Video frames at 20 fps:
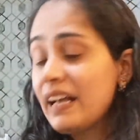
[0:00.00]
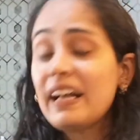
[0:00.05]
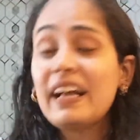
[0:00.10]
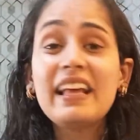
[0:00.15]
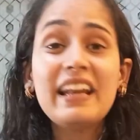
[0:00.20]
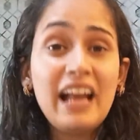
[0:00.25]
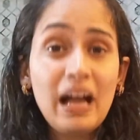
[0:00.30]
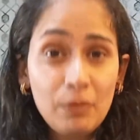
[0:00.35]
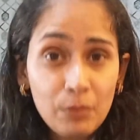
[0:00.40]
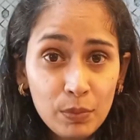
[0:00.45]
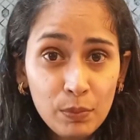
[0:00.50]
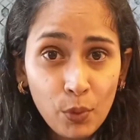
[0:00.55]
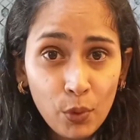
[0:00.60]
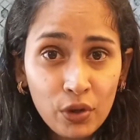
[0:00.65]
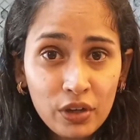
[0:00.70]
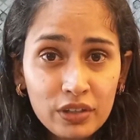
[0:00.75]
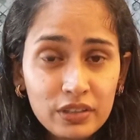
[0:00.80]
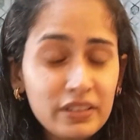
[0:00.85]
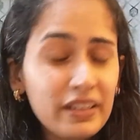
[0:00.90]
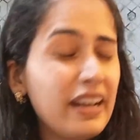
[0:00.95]
grab a
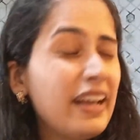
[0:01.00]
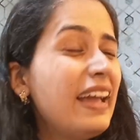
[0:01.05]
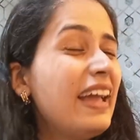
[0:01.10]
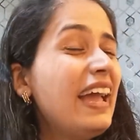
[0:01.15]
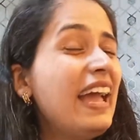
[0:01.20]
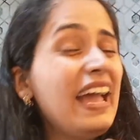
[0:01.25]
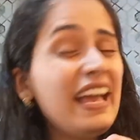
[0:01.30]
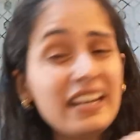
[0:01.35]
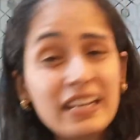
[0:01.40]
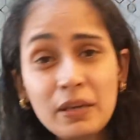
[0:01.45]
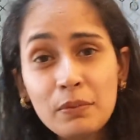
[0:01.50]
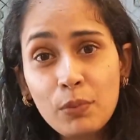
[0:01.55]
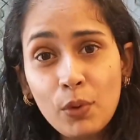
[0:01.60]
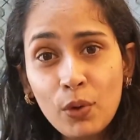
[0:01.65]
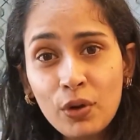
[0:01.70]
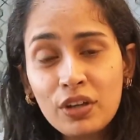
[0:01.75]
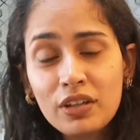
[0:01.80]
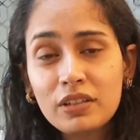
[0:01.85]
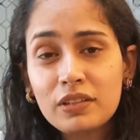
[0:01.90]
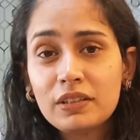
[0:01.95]
book, any
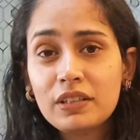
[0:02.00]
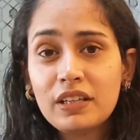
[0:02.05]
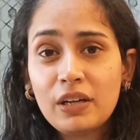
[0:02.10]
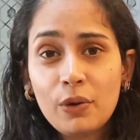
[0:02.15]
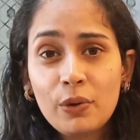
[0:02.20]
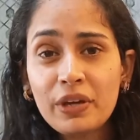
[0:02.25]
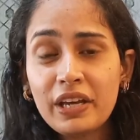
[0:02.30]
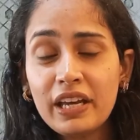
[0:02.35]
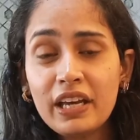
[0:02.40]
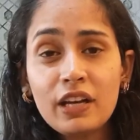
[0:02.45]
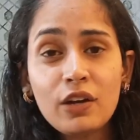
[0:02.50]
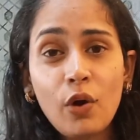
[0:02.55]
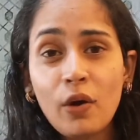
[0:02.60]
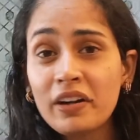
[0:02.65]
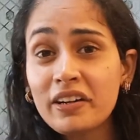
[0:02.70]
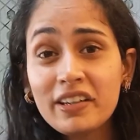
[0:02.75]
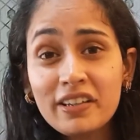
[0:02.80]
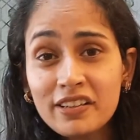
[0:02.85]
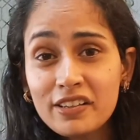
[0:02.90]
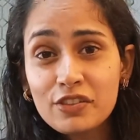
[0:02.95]
book, okay,
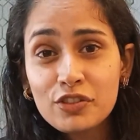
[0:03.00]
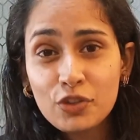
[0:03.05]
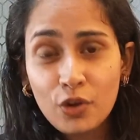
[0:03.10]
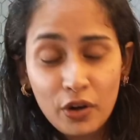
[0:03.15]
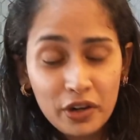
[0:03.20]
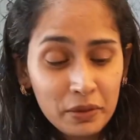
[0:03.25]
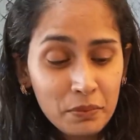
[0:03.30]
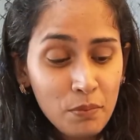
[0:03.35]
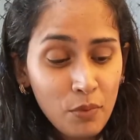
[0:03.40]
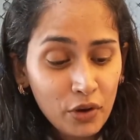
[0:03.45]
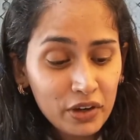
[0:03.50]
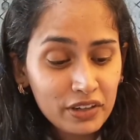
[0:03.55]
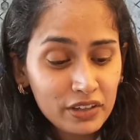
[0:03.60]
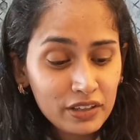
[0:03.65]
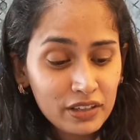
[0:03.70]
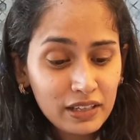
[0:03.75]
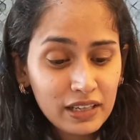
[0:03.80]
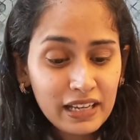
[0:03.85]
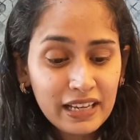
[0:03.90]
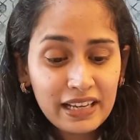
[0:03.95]
content is not
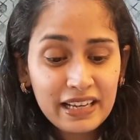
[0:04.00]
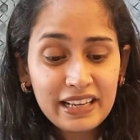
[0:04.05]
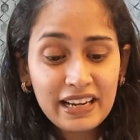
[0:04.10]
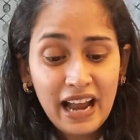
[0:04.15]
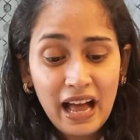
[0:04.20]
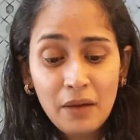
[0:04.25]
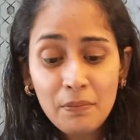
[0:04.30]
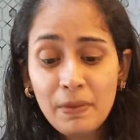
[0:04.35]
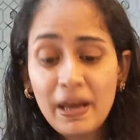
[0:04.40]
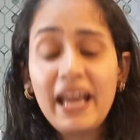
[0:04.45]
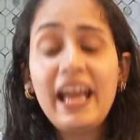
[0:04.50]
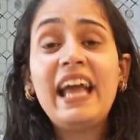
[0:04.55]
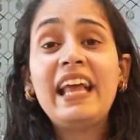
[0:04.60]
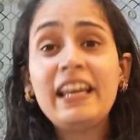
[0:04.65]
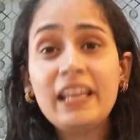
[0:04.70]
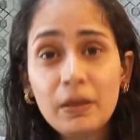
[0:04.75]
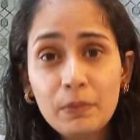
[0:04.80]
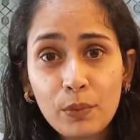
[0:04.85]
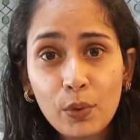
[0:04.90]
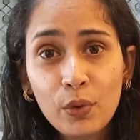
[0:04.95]
important. Grab
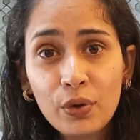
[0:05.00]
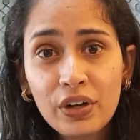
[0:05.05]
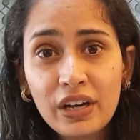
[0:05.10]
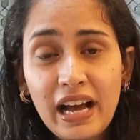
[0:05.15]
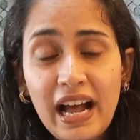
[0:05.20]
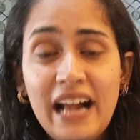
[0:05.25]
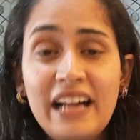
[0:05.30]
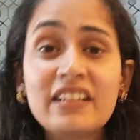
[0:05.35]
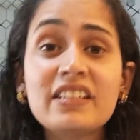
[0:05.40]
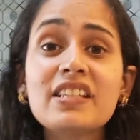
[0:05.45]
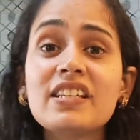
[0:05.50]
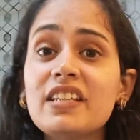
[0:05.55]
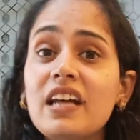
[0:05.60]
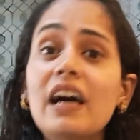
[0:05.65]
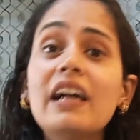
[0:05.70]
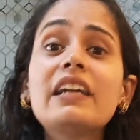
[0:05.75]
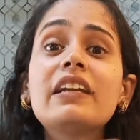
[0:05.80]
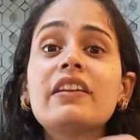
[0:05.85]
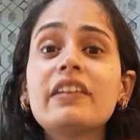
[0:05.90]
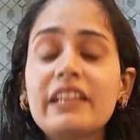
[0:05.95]
any book and
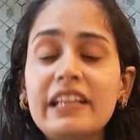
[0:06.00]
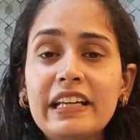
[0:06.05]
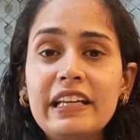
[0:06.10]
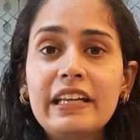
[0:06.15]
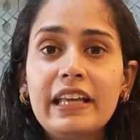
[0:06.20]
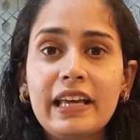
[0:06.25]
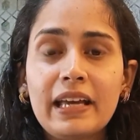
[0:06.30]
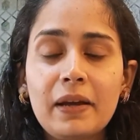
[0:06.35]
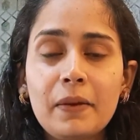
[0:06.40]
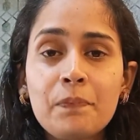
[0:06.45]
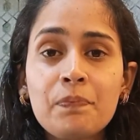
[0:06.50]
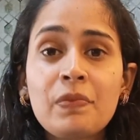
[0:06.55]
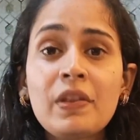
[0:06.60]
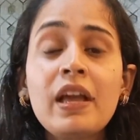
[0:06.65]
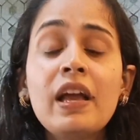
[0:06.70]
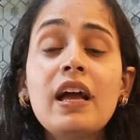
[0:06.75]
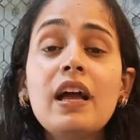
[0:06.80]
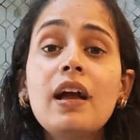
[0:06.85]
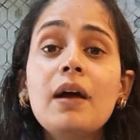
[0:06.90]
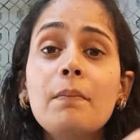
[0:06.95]
start reading.
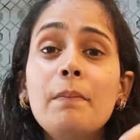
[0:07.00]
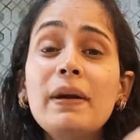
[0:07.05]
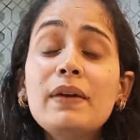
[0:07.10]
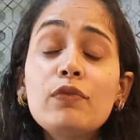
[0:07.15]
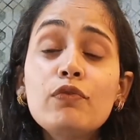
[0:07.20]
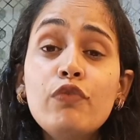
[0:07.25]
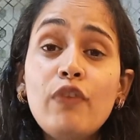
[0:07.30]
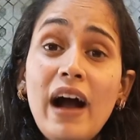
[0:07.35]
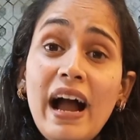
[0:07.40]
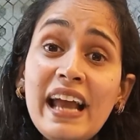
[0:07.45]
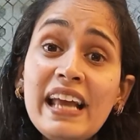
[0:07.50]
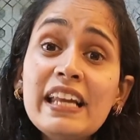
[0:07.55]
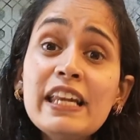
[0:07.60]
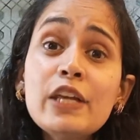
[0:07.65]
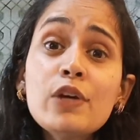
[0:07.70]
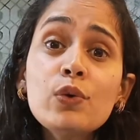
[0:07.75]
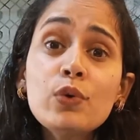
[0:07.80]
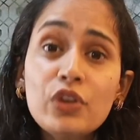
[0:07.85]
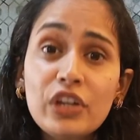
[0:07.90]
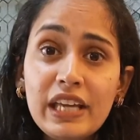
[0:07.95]
But while
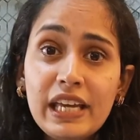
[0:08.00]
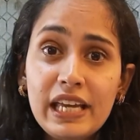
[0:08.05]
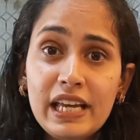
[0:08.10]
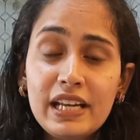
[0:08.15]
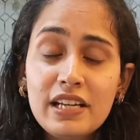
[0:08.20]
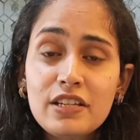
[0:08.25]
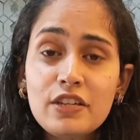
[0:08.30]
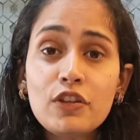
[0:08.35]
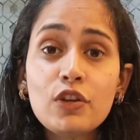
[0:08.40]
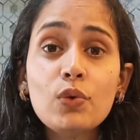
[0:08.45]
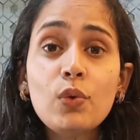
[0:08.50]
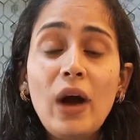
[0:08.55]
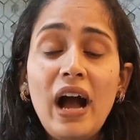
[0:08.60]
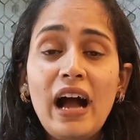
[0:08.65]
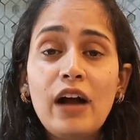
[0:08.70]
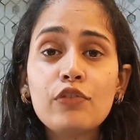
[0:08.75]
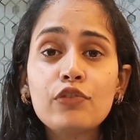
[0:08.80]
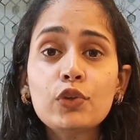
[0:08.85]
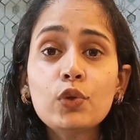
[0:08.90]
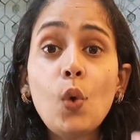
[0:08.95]
you read, you
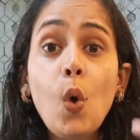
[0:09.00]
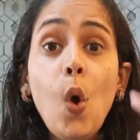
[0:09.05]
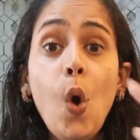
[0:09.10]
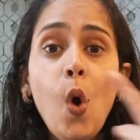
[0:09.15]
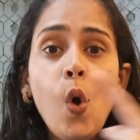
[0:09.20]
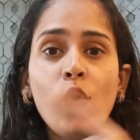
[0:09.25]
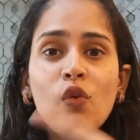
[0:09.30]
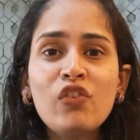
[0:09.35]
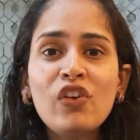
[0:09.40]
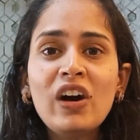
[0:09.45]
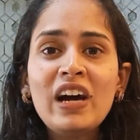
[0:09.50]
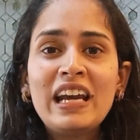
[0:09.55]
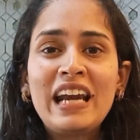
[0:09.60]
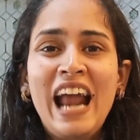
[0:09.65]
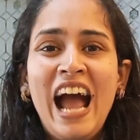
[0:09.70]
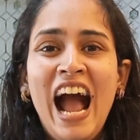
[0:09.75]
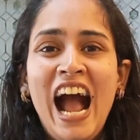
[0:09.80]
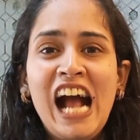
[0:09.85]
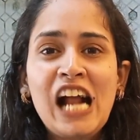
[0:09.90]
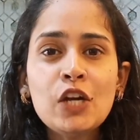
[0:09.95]
have to
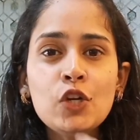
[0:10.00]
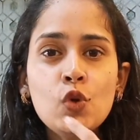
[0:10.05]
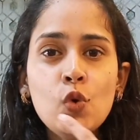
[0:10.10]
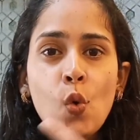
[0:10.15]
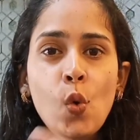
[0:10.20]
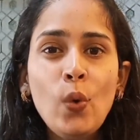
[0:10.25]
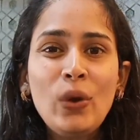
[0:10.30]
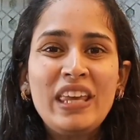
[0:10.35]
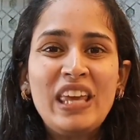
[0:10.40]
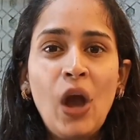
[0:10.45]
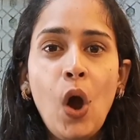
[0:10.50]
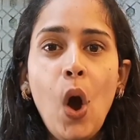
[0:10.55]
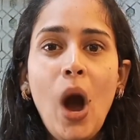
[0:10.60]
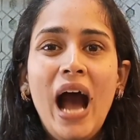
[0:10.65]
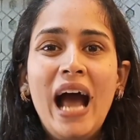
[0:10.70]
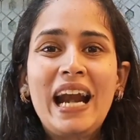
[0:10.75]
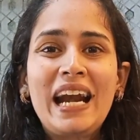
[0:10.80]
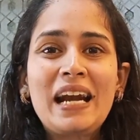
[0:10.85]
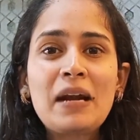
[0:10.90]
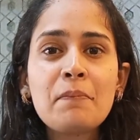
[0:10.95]
overdo
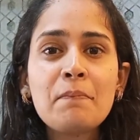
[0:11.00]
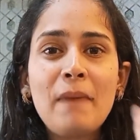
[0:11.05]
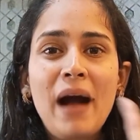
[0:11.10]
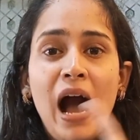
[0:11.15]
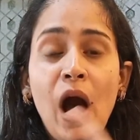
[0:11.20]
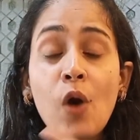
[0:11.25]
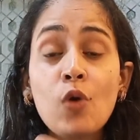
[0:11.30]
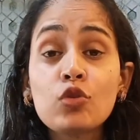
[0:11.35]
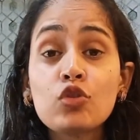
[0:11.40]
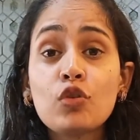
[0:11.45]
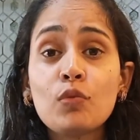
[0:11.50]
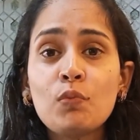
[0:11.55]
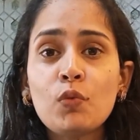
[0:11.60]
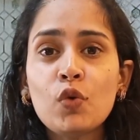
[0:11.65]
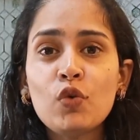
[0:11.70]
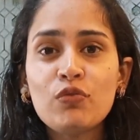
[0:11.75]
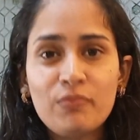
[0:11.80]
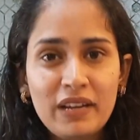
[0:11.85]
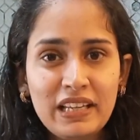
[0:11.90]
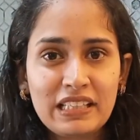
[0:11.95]
your mouth
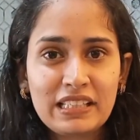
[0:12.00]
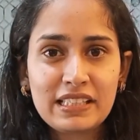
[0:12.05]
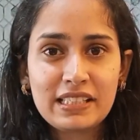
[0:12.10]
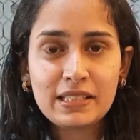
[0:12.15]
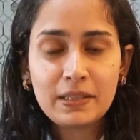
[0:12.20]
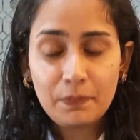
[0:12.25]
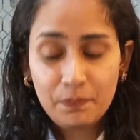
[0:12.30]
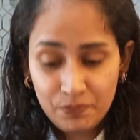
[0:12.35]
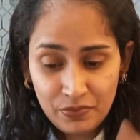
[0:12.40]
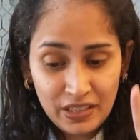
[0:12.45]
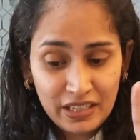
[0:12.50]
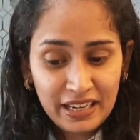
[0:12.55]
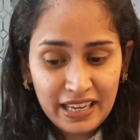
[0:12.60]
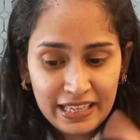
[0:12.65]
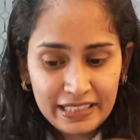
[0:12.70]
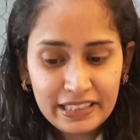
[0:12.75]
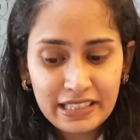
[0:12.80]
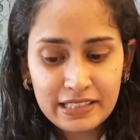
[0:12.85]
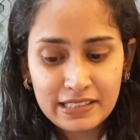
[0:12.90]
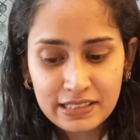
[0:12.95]
movements
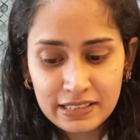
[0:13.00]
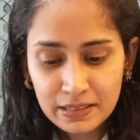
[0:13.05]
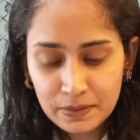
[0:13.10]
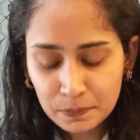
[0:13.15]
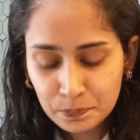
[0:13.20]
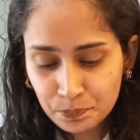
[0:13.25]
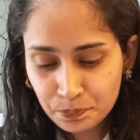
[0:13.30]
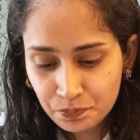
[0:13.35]
like this.